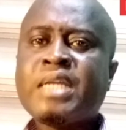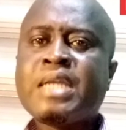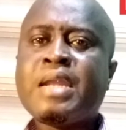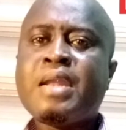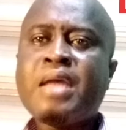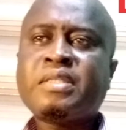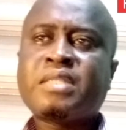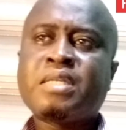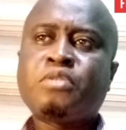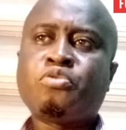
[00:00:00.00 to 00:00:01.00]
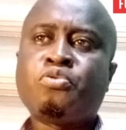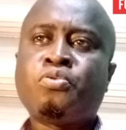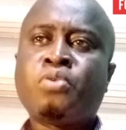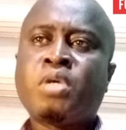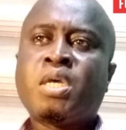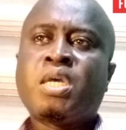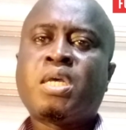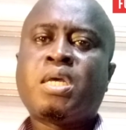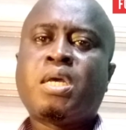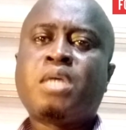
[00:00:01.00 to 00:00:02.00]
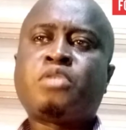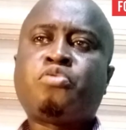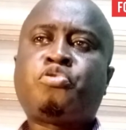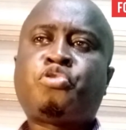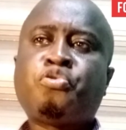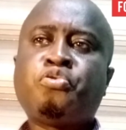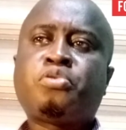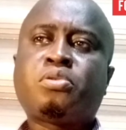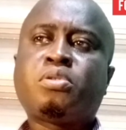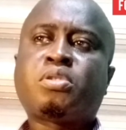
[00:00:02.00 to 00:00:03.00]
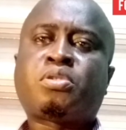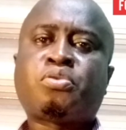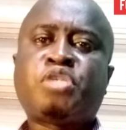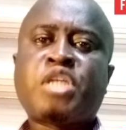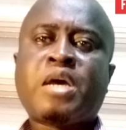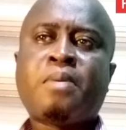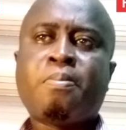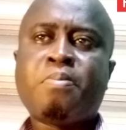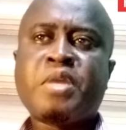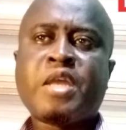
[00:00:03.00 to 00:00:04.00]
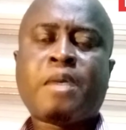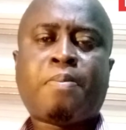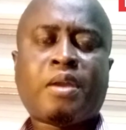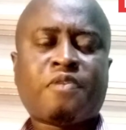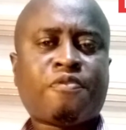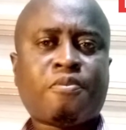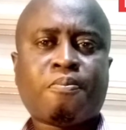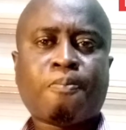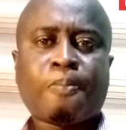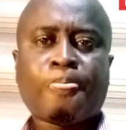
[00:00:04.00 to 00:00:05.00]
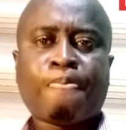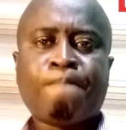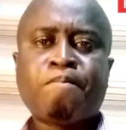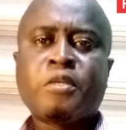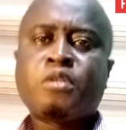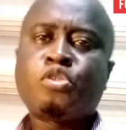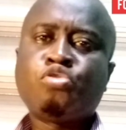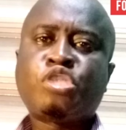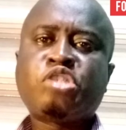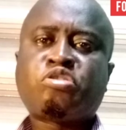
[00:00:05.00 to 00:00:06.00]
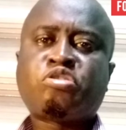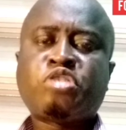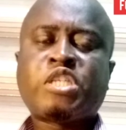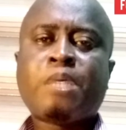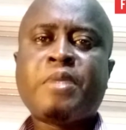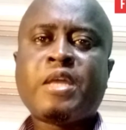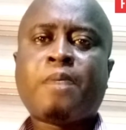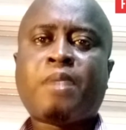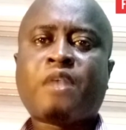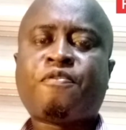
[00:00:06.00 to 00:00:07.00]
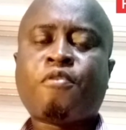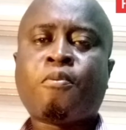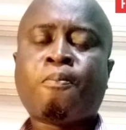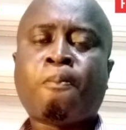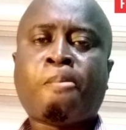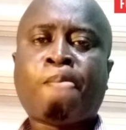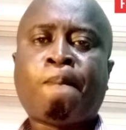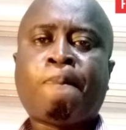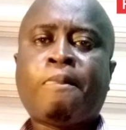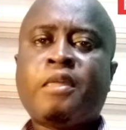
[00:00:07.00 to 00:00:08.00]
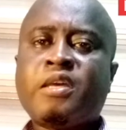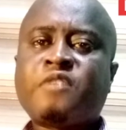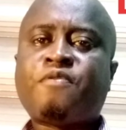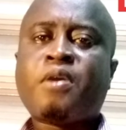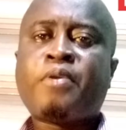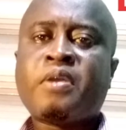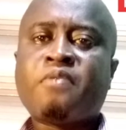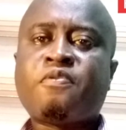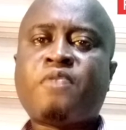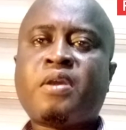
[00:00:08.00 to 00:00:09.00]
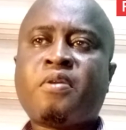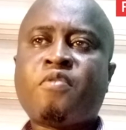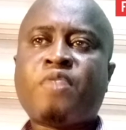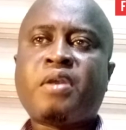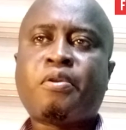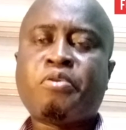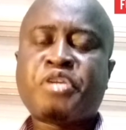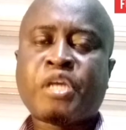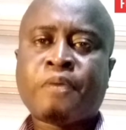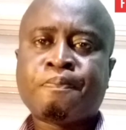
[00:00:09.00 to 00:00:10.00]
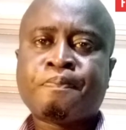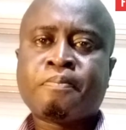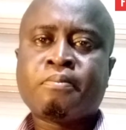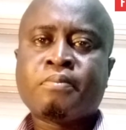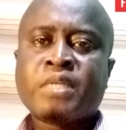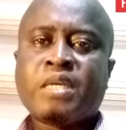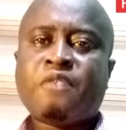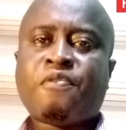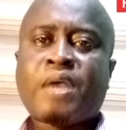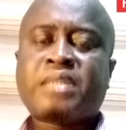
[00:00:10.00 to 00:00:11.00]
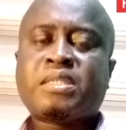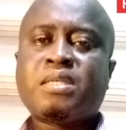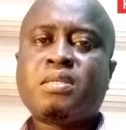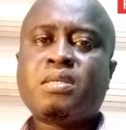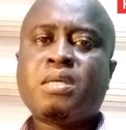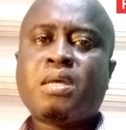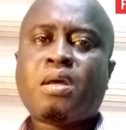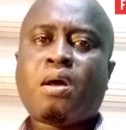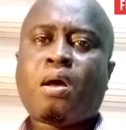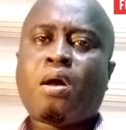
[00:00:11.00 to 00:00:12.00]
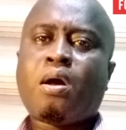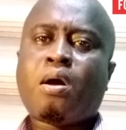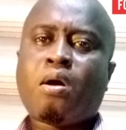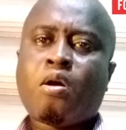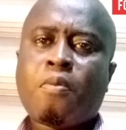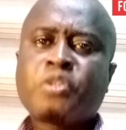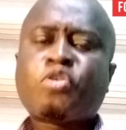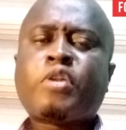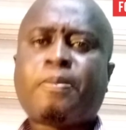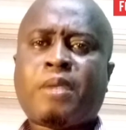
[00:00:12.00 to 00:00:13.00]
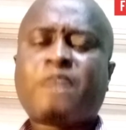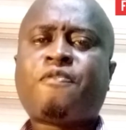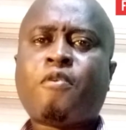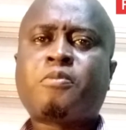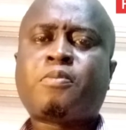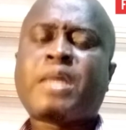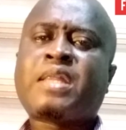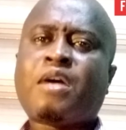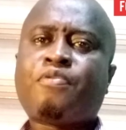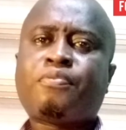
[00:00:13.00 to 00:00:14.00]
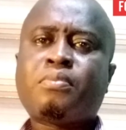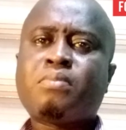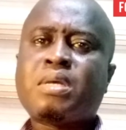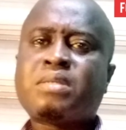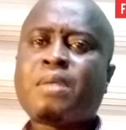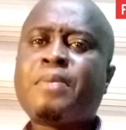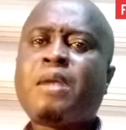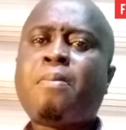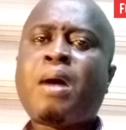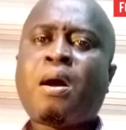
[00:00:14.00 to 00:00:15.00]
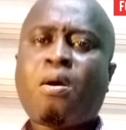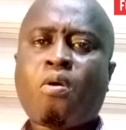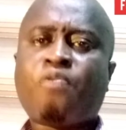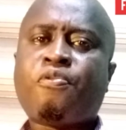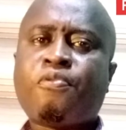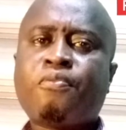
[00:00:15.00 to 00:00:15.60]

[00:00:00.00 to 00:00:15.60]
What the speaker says: The next thing to do is to choose a social media platform. Choosing a social media platform is very, very, very crucial. In fact, almost all the platforms might have some number of